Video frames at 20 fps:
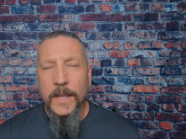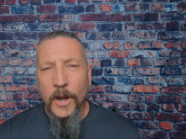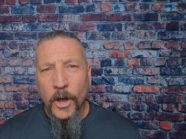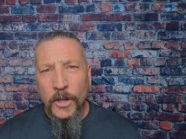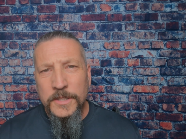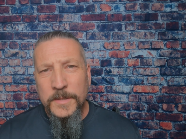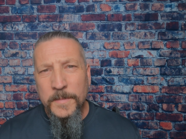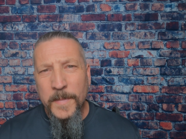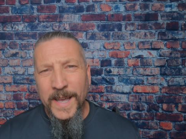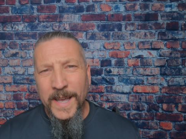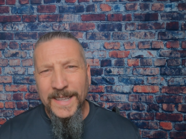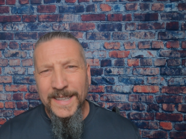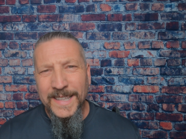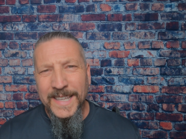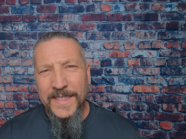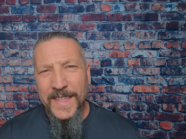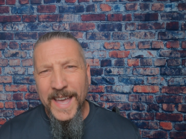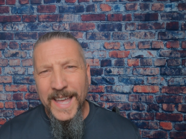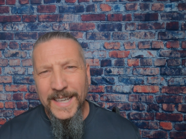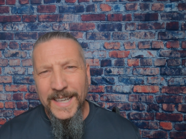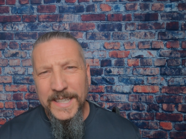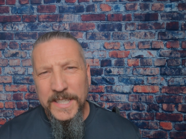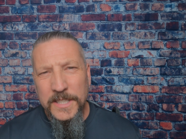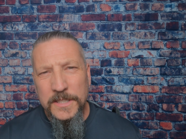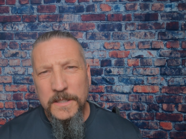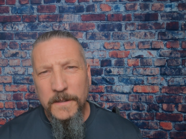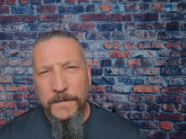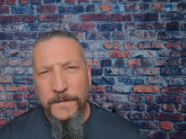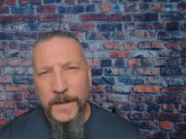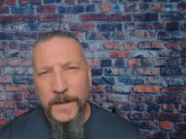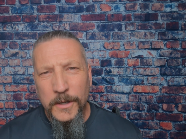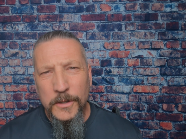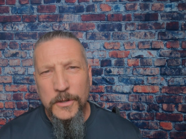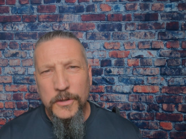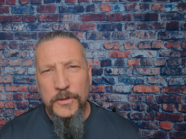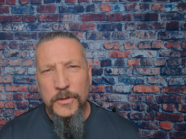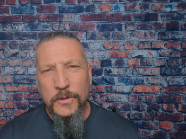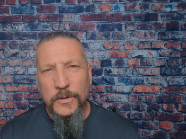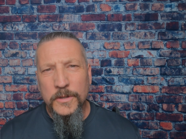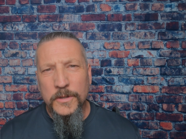ultimately that leads to
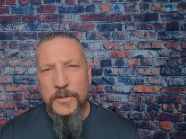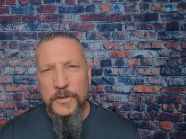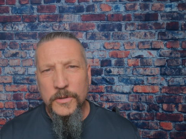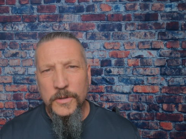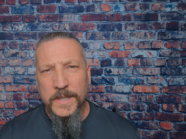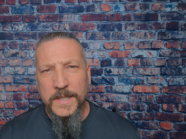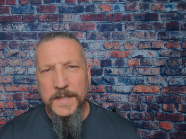failures on the street.